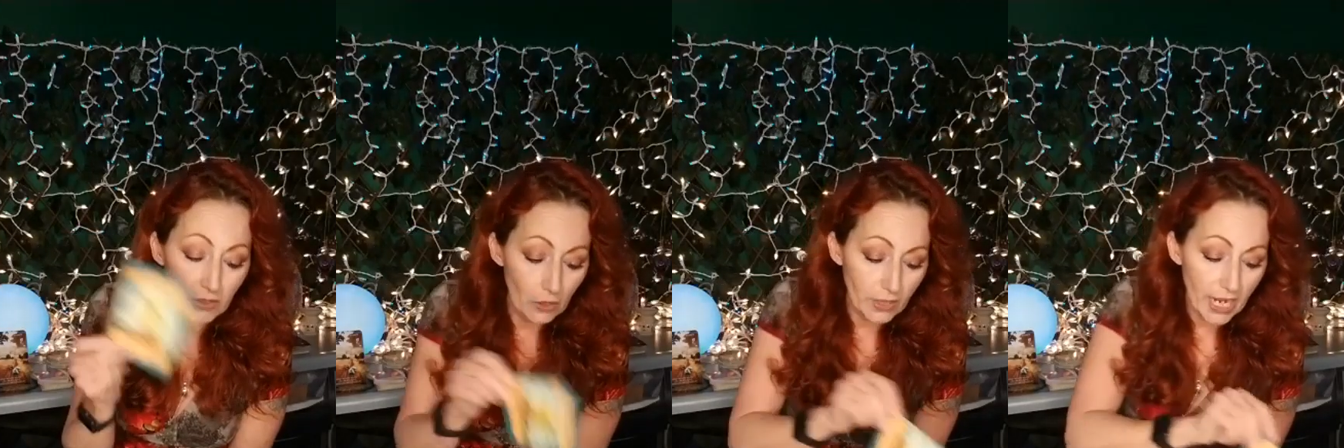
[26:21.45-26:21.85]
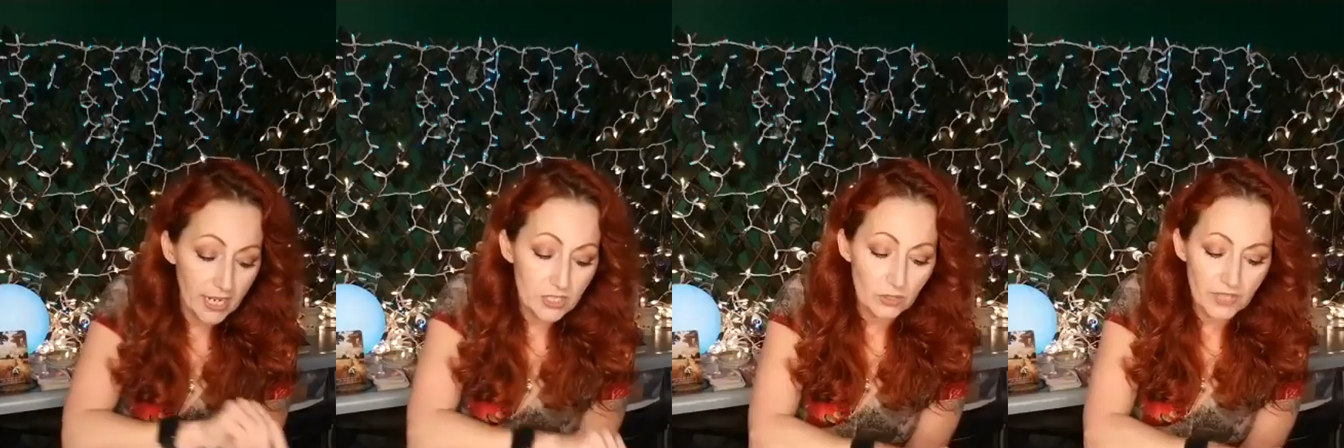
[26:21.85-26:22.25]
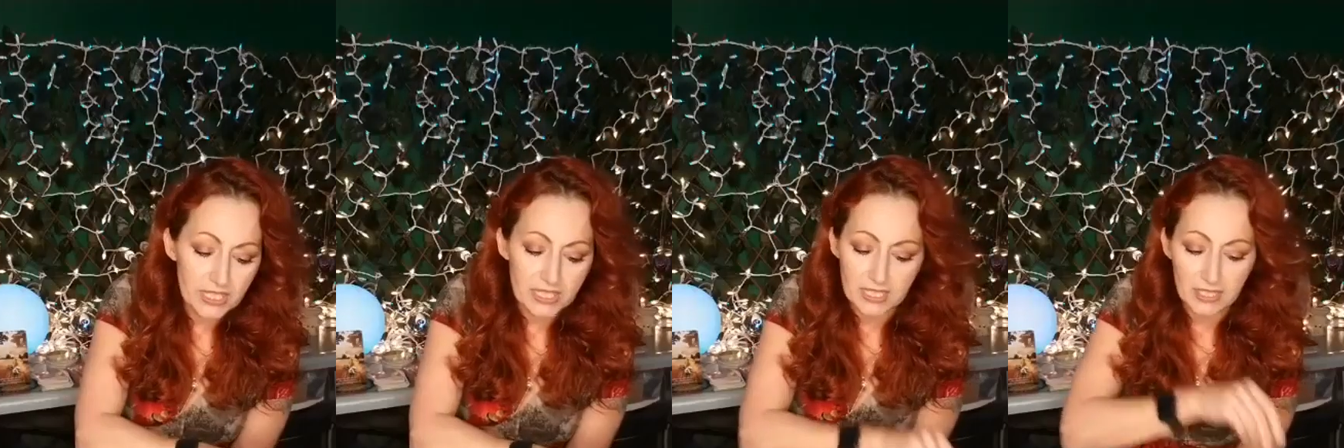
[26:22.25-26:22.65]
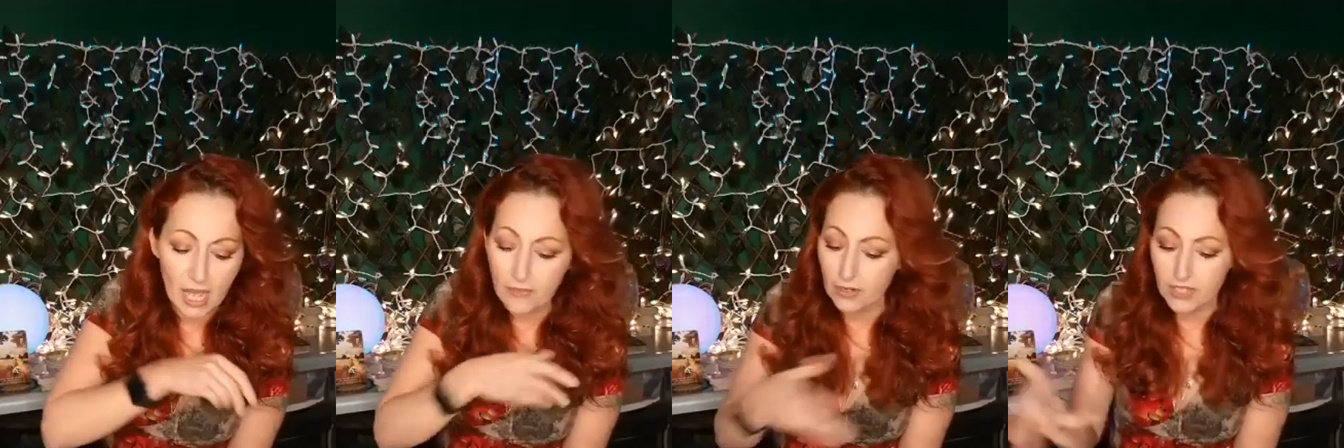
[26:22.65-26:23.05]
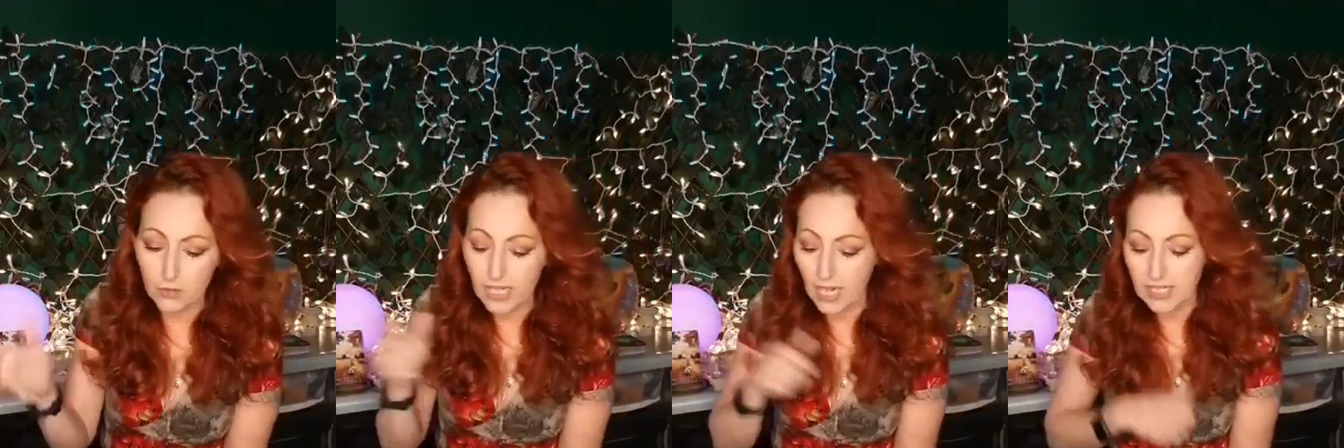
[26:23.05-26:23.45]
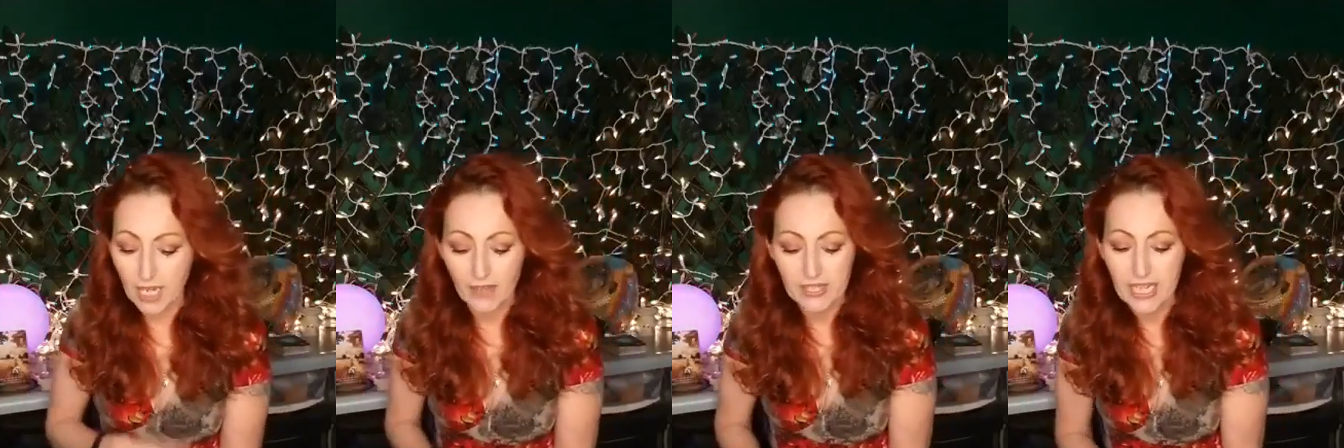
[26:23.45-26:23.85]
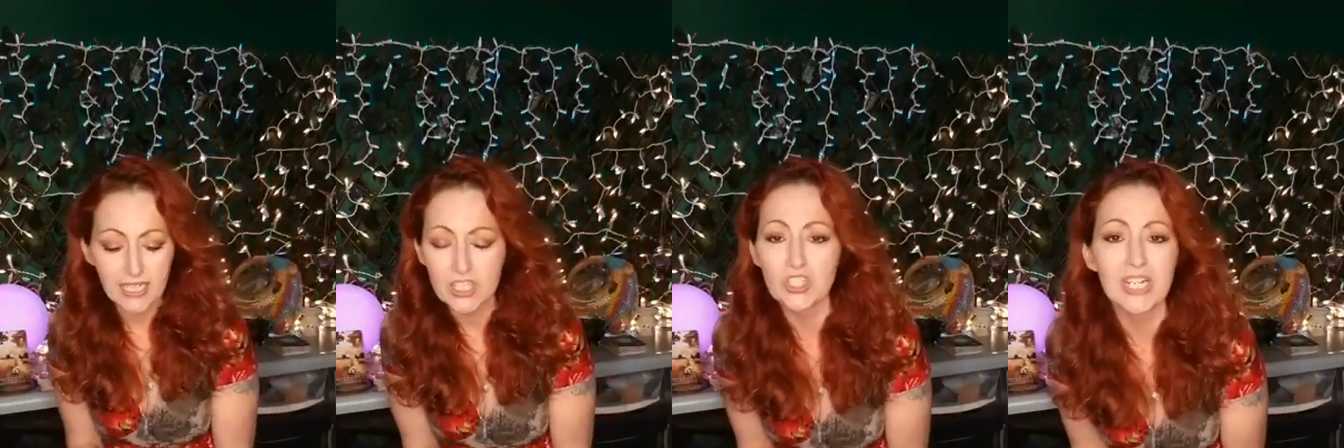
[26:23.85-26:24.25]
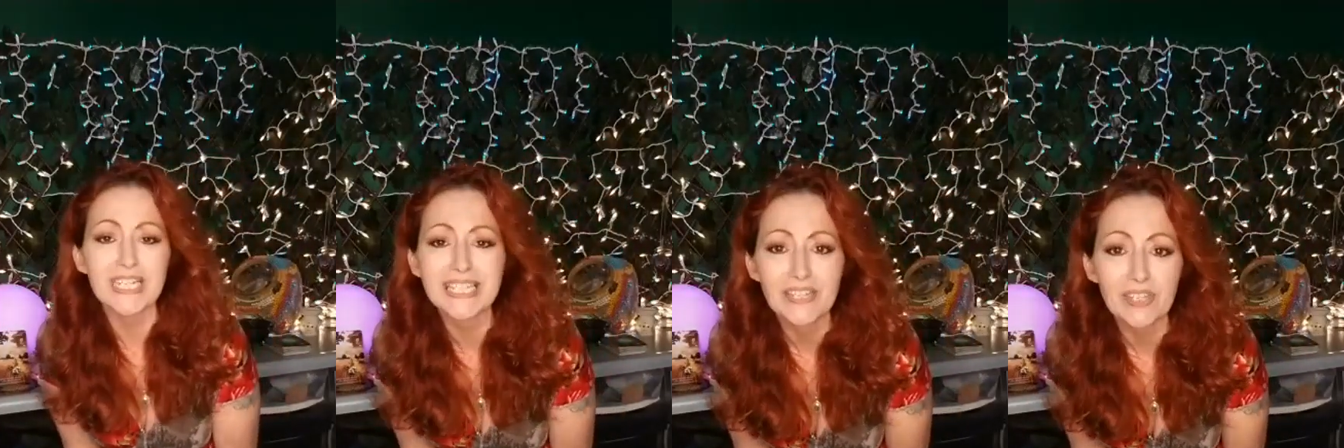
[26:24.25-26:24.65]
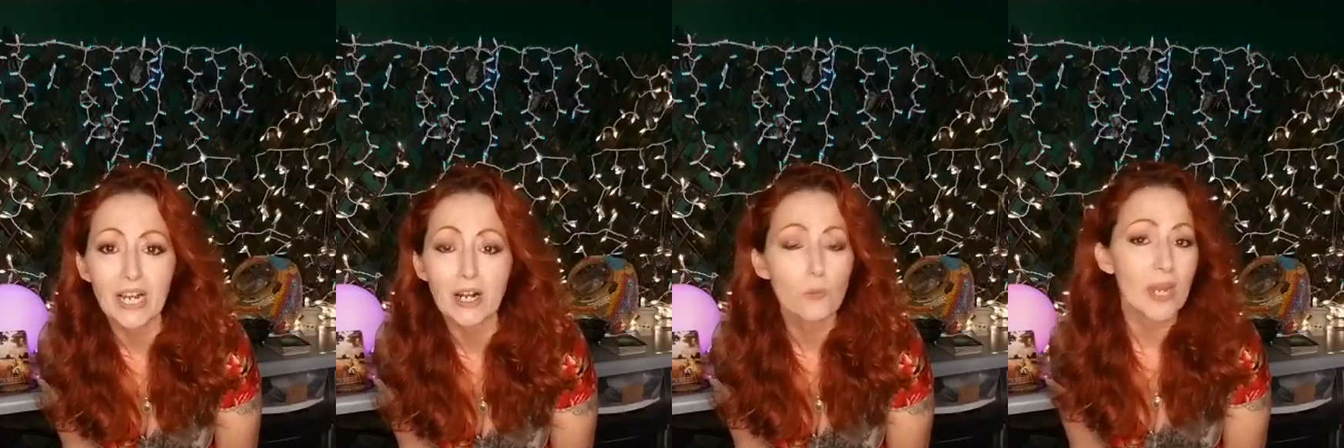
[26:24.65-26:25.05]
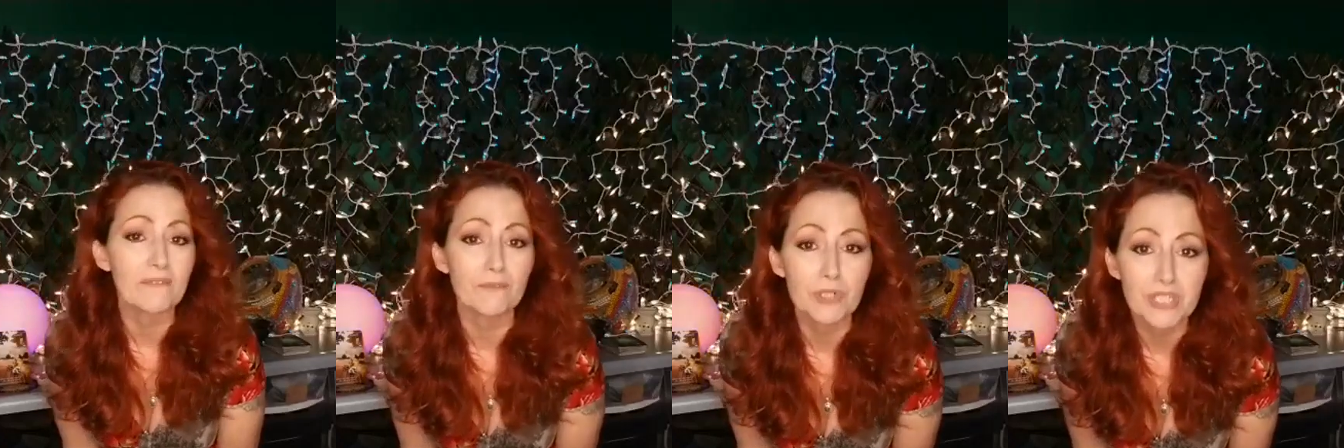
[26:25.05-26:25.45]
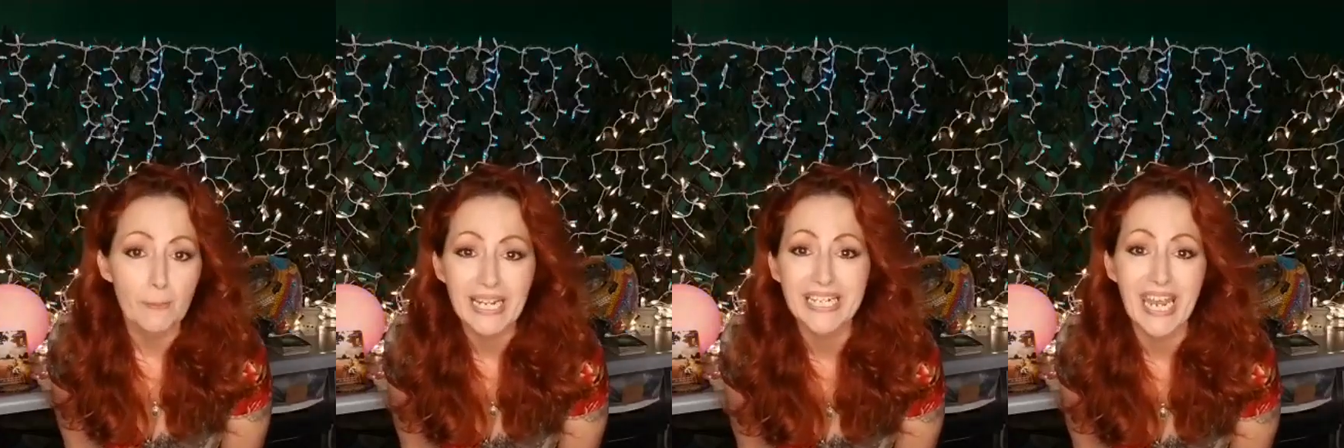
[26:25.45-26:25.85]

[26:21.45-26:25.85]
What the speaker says: Okay, so this is another zodiac sign that's not just going to sit there and wait for somebody to